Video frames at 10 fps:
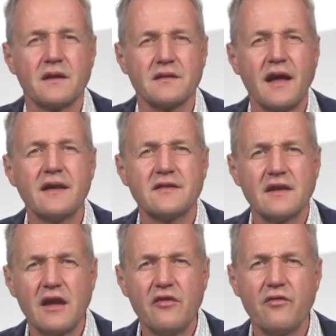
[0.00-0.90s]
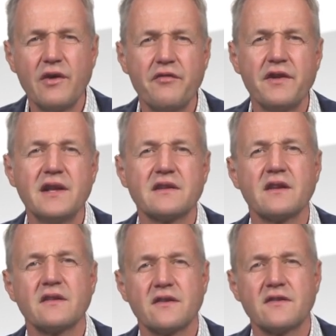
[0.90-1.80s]
Thus, if we feed
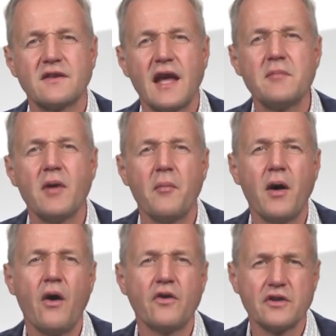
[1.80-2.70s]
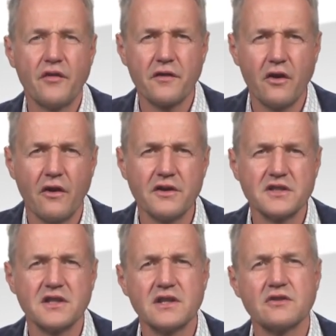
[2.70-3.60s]
the same amount of
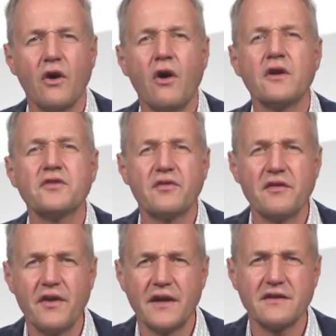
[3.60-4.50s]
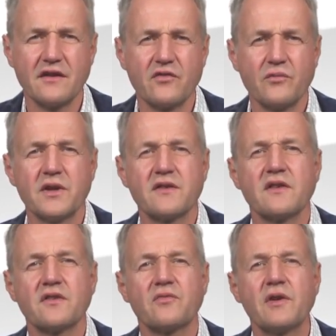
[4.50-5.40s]
current into all three phases with
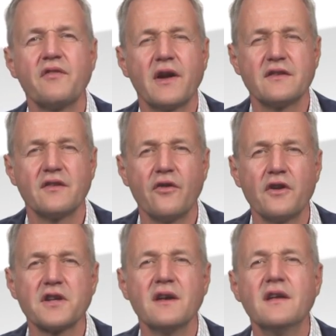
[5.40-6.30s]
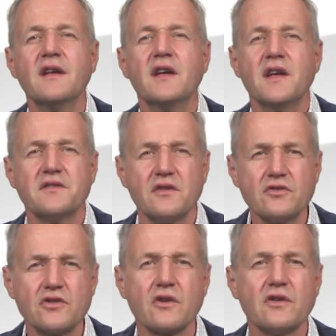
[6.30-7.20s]
a three-phase inverter, the
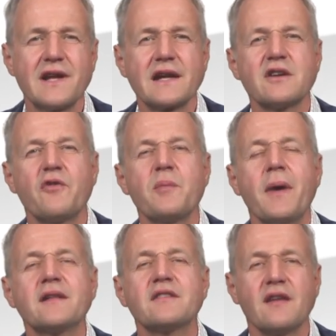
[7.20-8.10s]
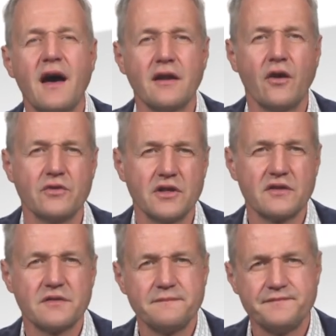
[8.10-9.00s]
neutral conductor remains unloaded.
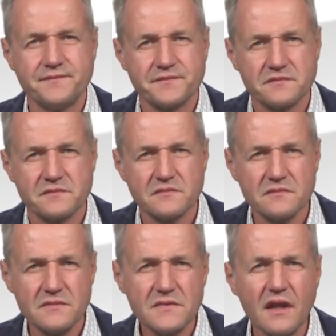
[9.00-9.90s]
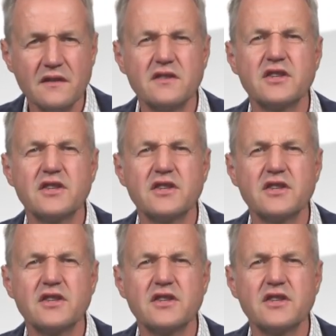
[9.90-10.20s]
The